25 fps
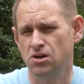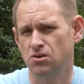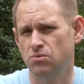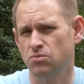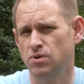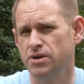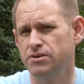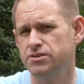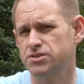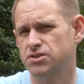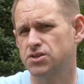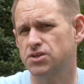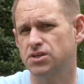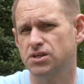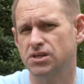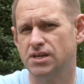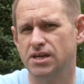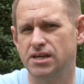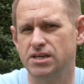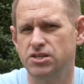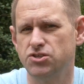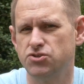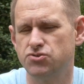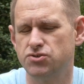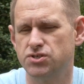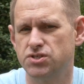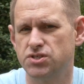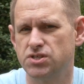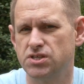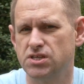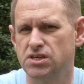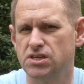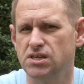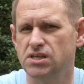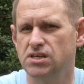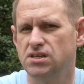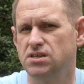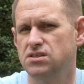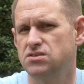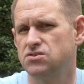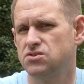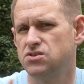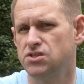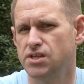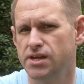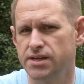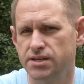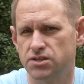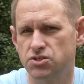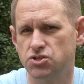Now, where it's going to get interesting is
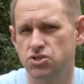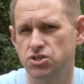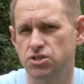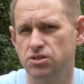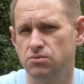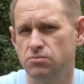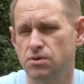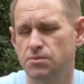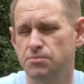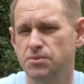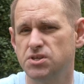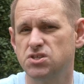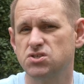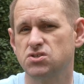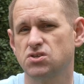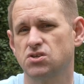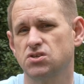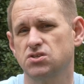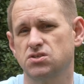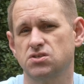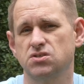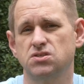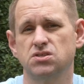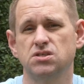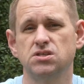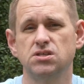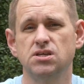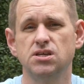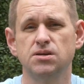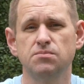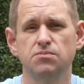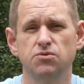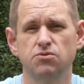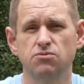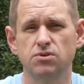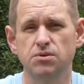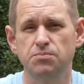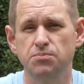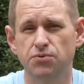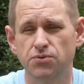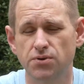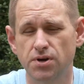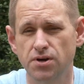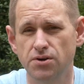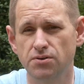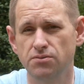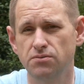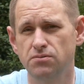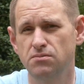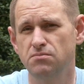next year when we start to see the M3
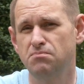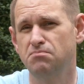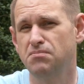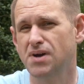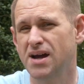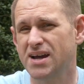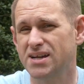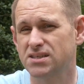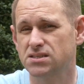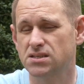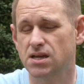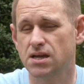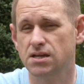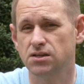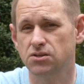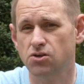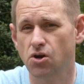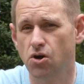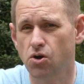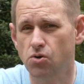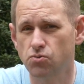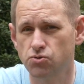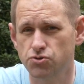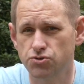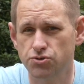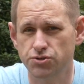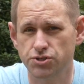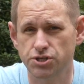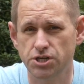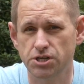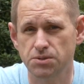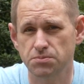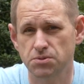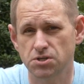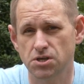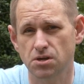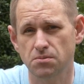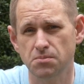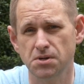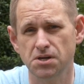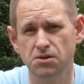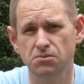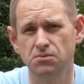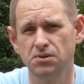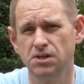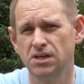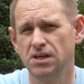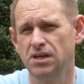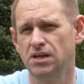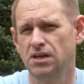Pro, Max, and Ultra chips come
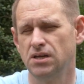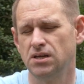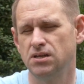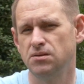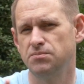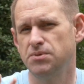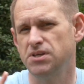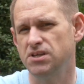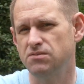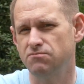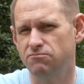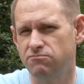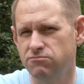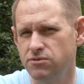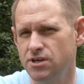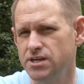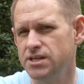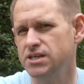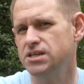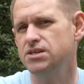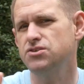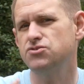out. And it'd be really